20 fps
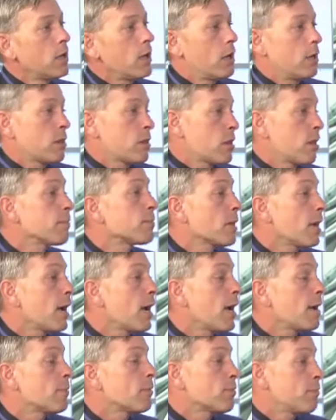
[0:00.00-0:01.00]
And
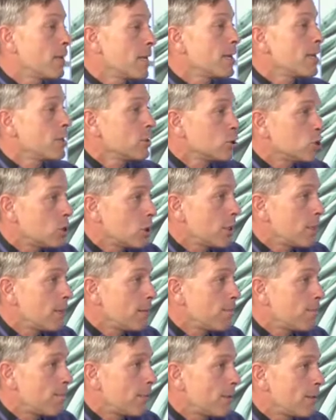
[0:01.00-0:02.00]
sometimes being
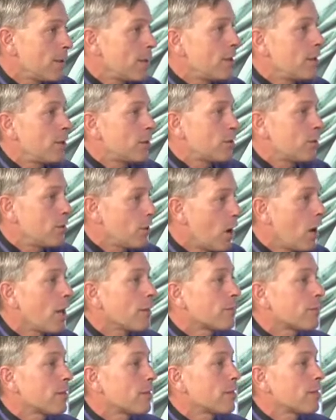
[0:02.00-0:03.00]
cheap is
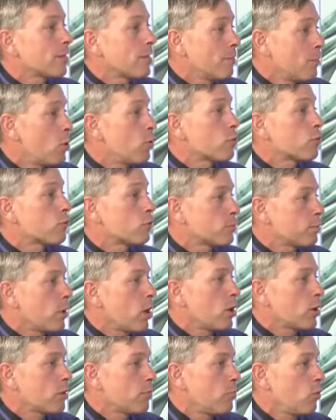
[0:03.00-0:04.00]
not the most
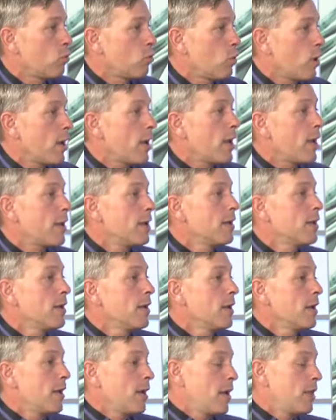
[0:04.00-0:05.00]
responsible way.
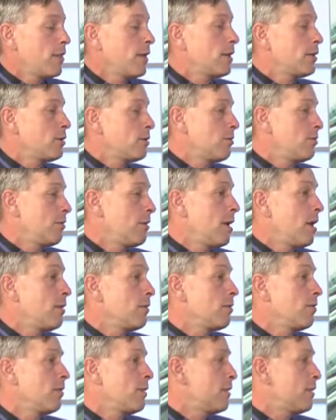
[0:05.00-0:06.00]
And they and